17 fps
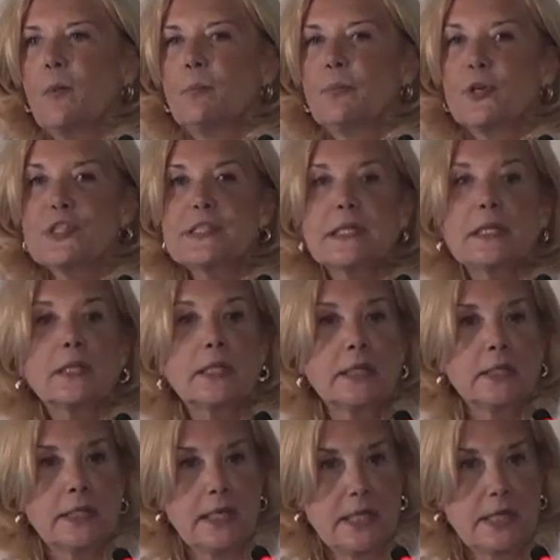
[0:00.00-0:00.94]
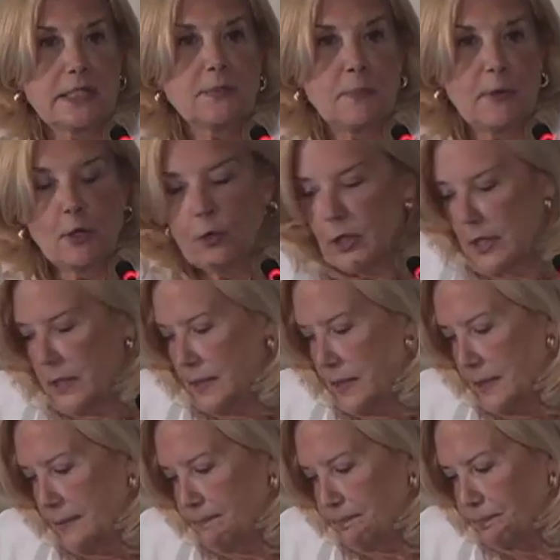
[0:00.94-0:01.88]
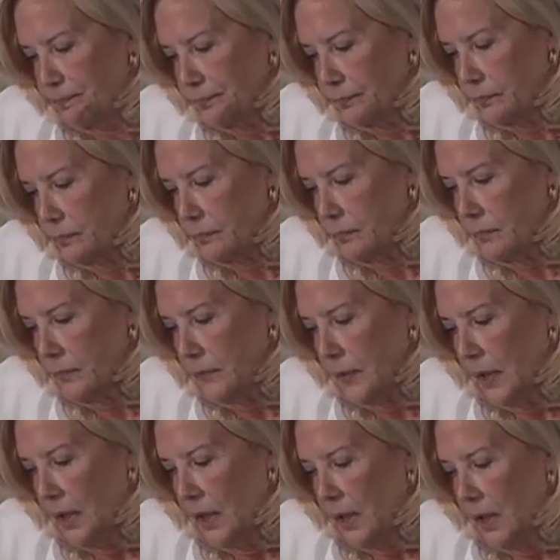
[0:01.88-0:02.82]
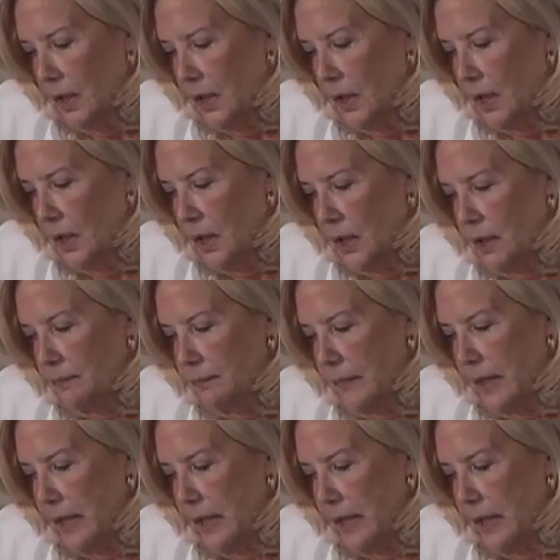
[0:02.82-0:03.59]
Brazilian experience. Uh,